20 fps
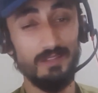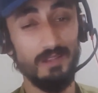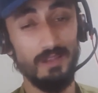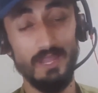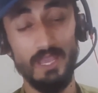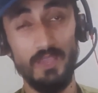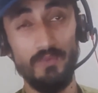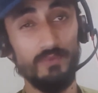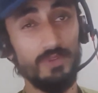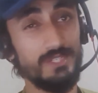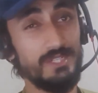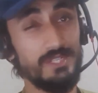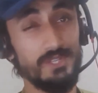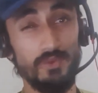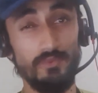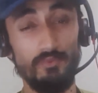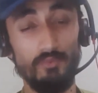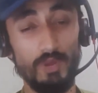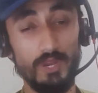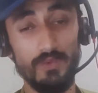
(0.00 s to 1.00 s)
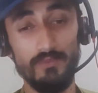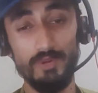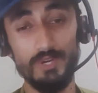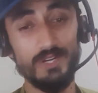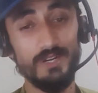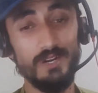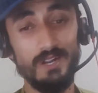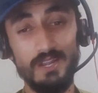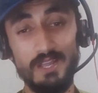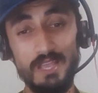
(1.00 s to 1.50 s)
and other languages or
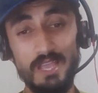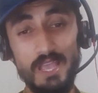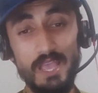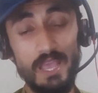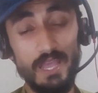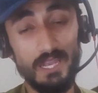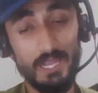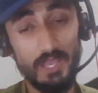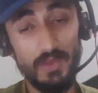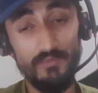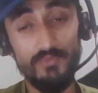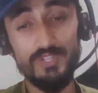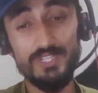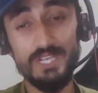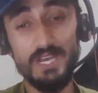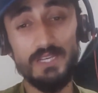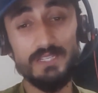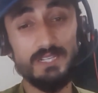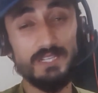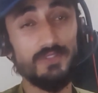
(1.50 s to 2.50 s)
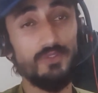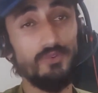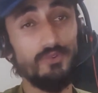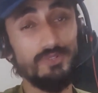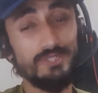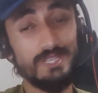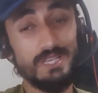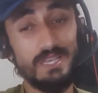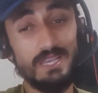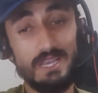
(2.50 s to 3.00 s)
whatever, and emphasizes
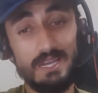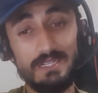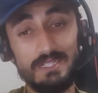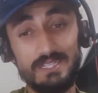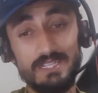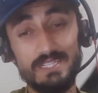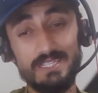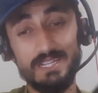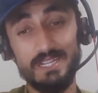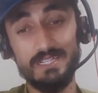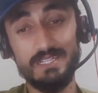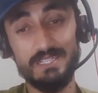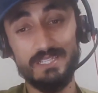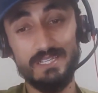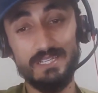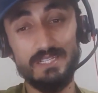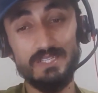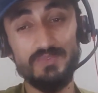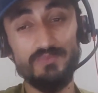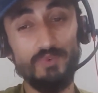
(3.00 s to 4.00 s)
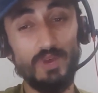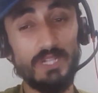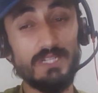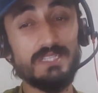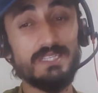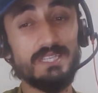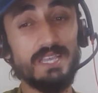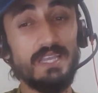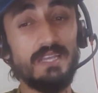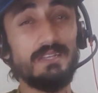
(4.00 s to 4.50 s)
those consistencies
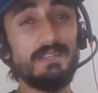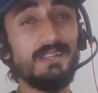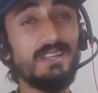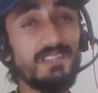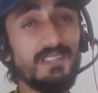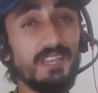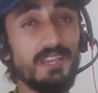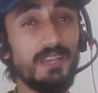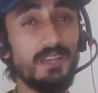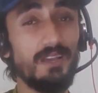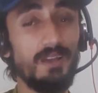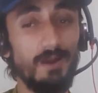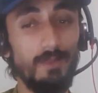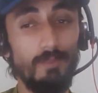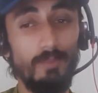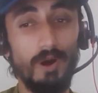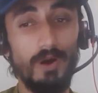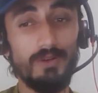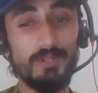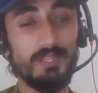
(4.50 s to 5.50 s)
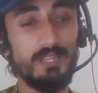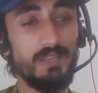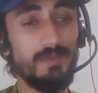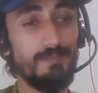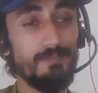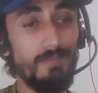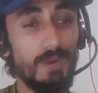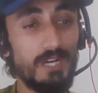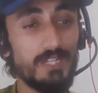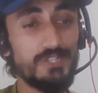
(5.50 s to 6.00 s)
while saying nothing about
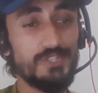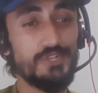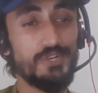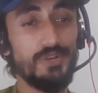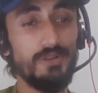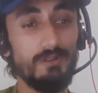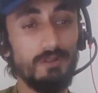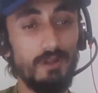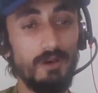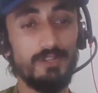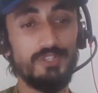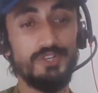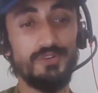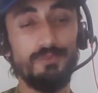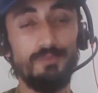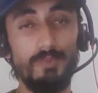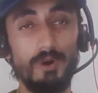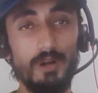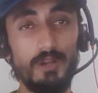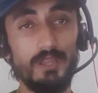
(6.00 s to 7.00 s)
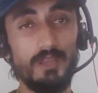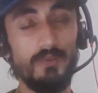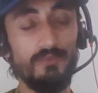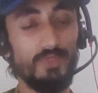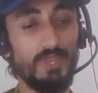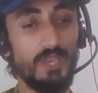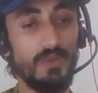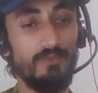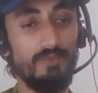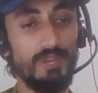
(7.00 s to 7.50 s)
the much larger body
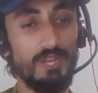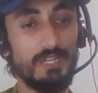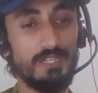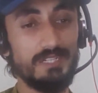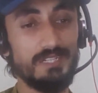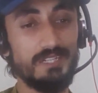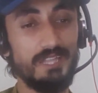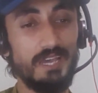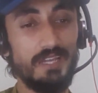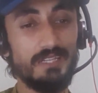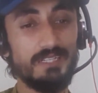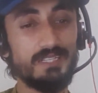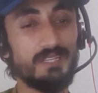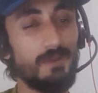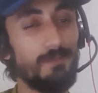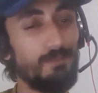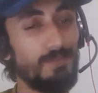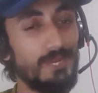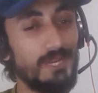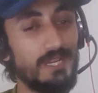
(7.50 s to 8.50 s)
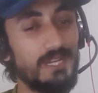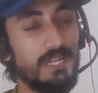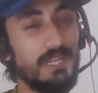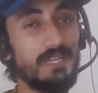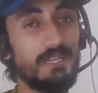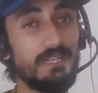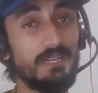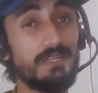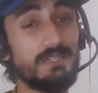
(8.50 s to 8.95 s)
of the evidence that is completely